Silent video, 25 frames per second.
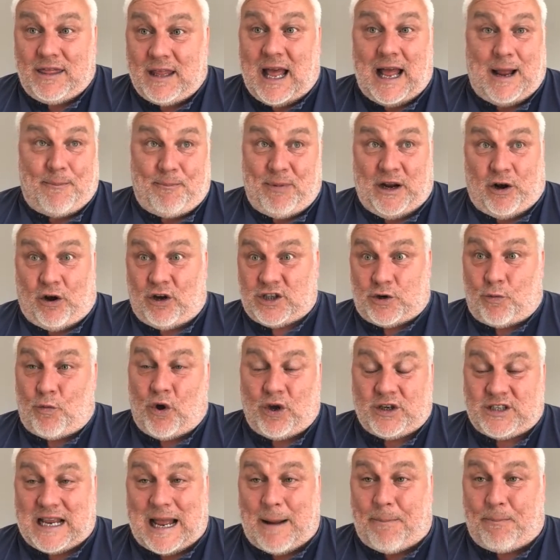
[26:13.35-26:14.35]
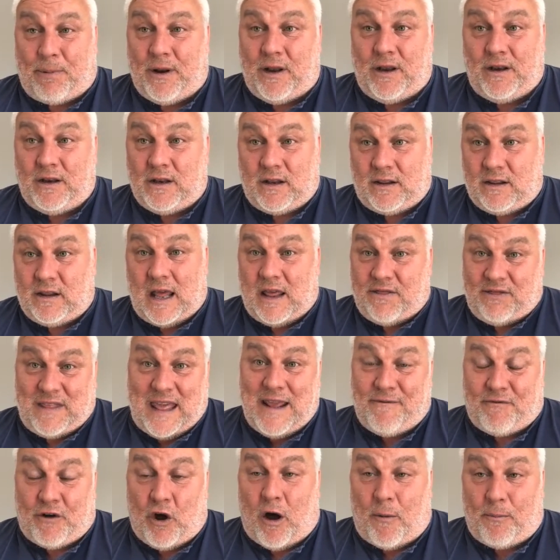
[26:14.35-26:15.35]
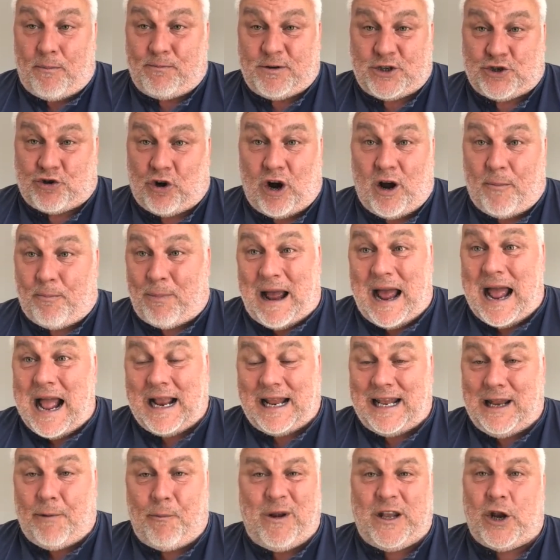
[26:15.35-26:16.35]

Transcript: Because of what's happened, they've got stronger bargaining.